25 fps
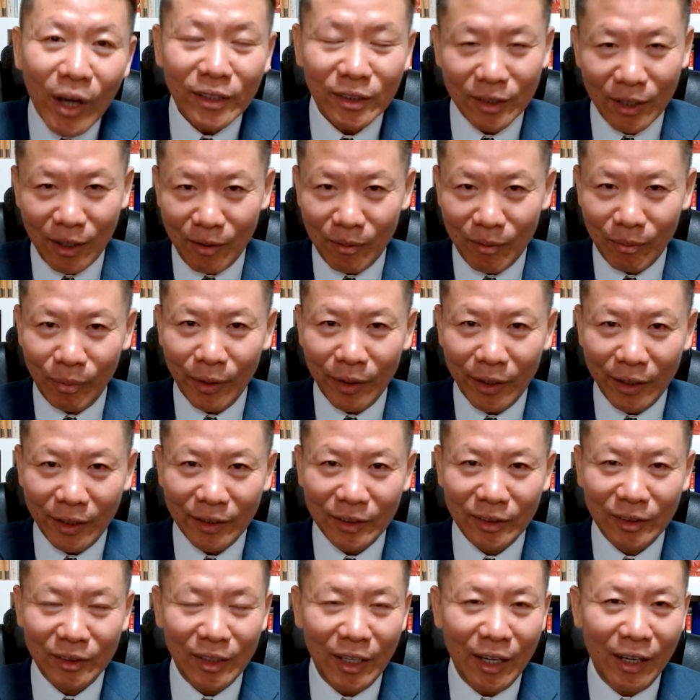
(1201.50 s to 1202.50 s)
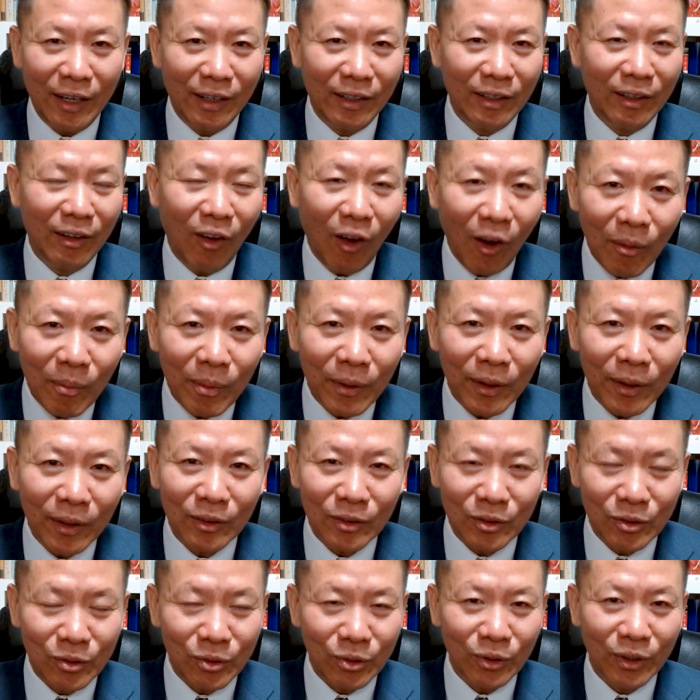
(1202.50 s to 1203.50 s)
companies
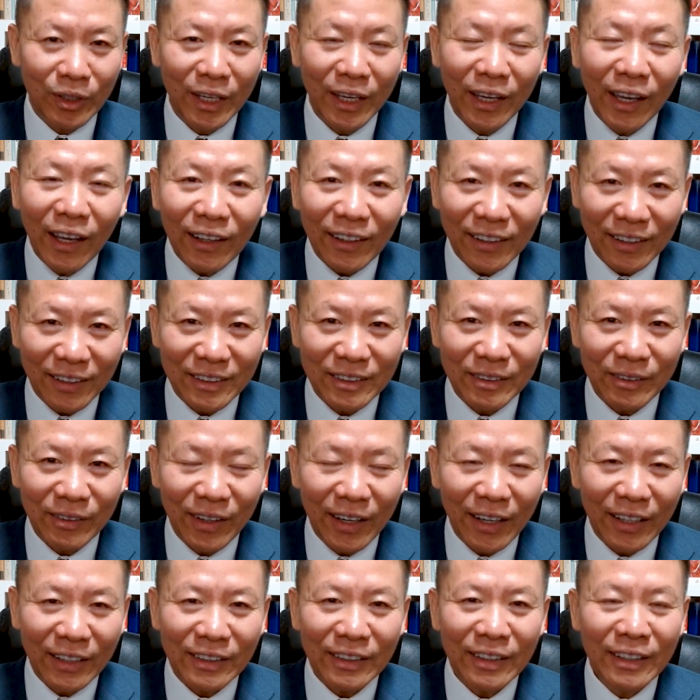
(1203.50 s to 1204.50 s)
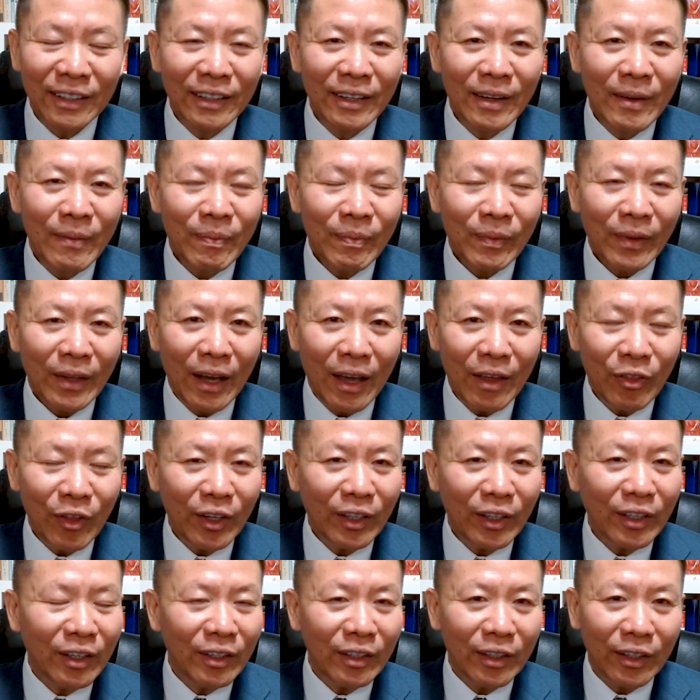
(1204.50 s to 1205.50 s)
lobbying to kill it, right? I
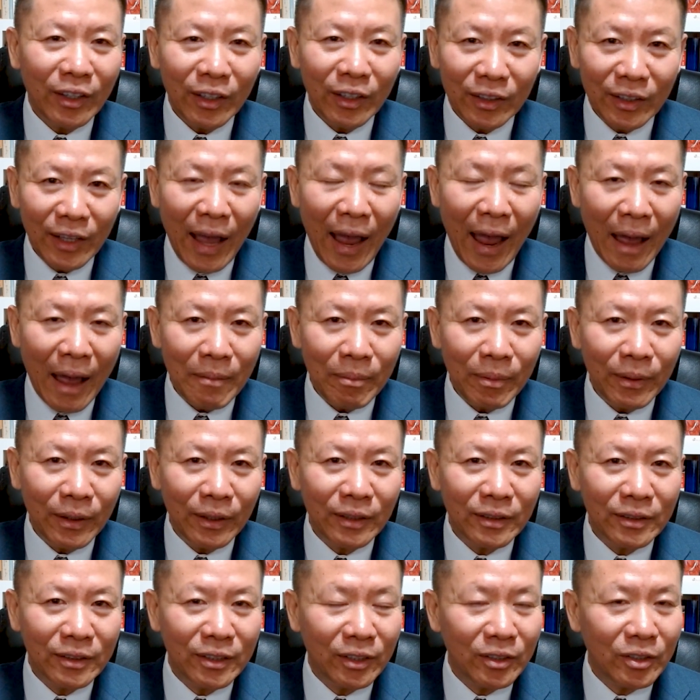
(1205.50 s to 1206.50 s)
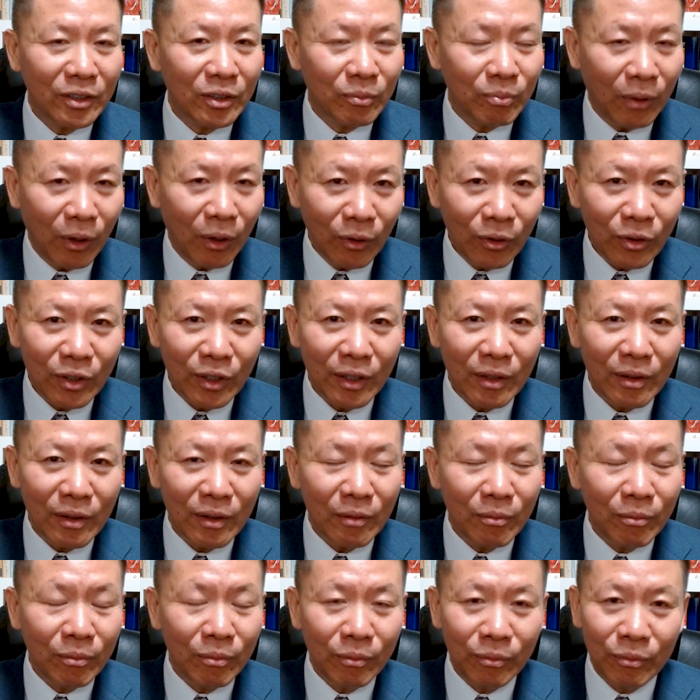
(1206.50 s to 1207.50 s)
think it happened both in
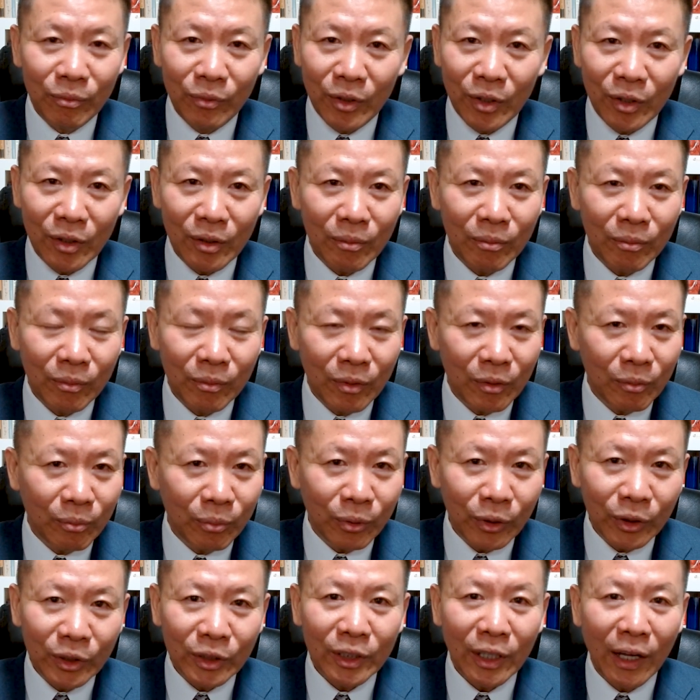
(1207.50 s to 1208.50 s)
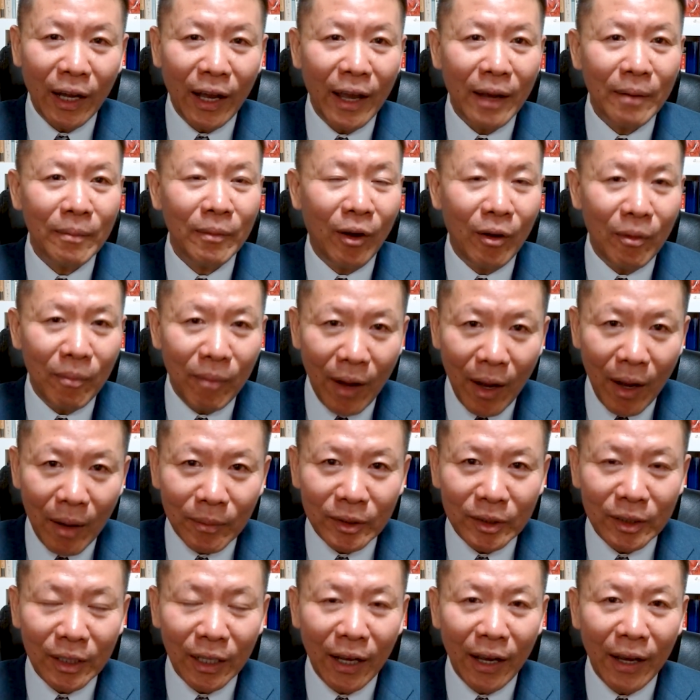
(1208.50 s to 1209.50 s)
the Bush time,
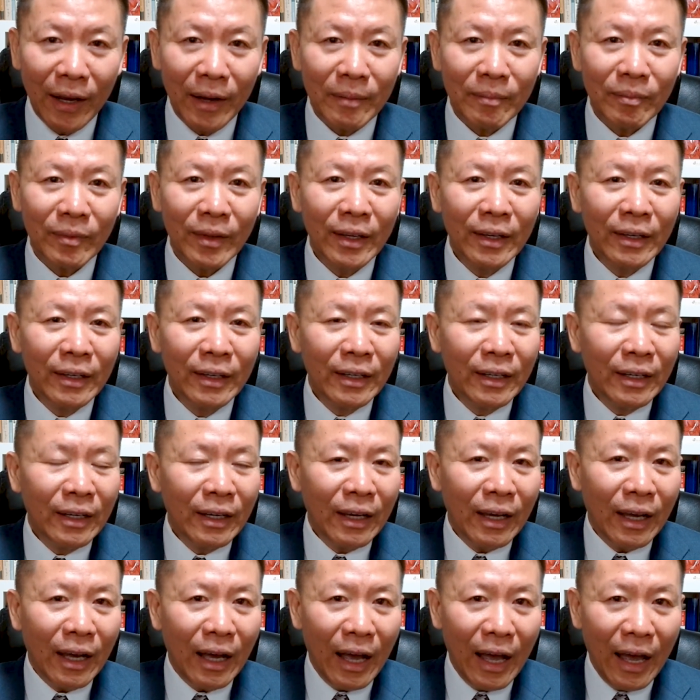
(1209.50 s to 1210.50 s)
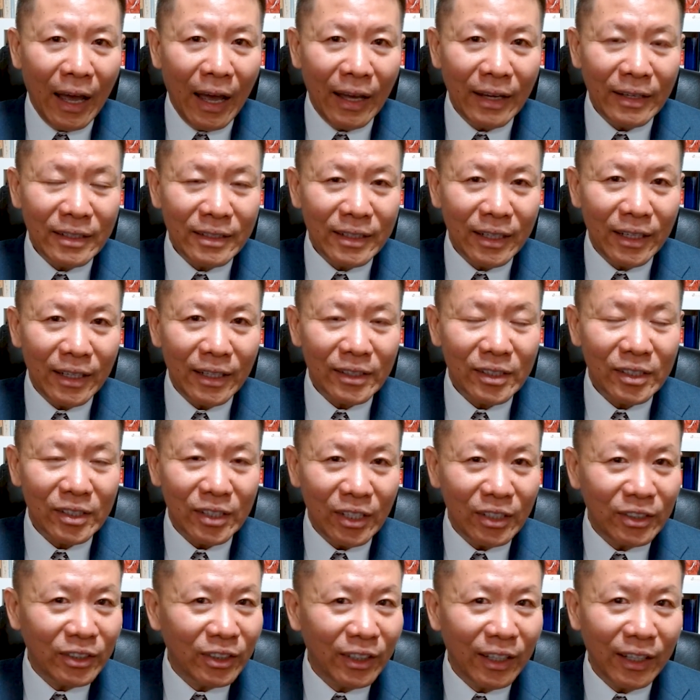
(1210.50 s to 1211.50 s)
Obama's time, and
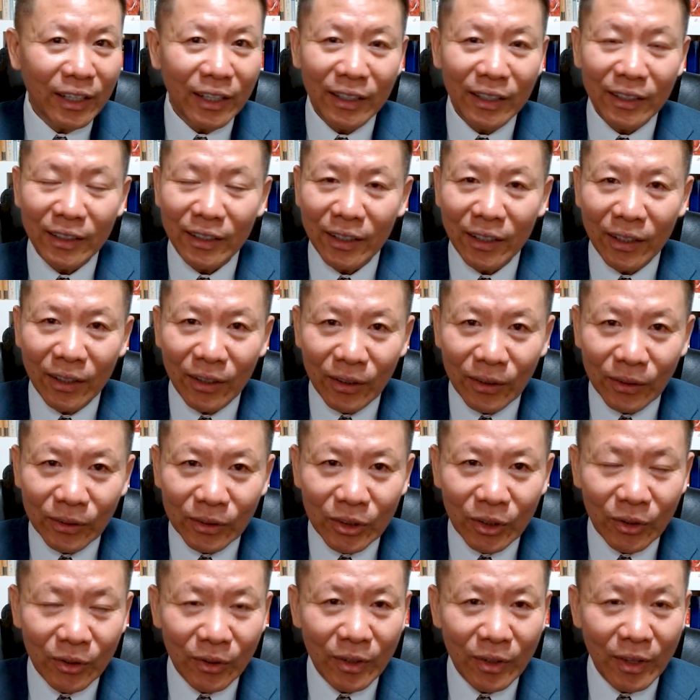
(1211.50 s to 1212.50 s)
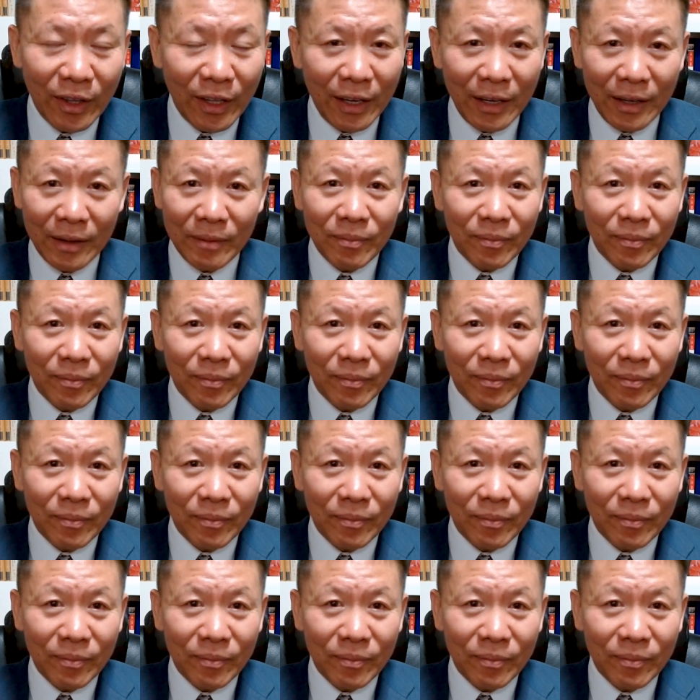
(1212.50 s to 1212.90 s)
certainly during the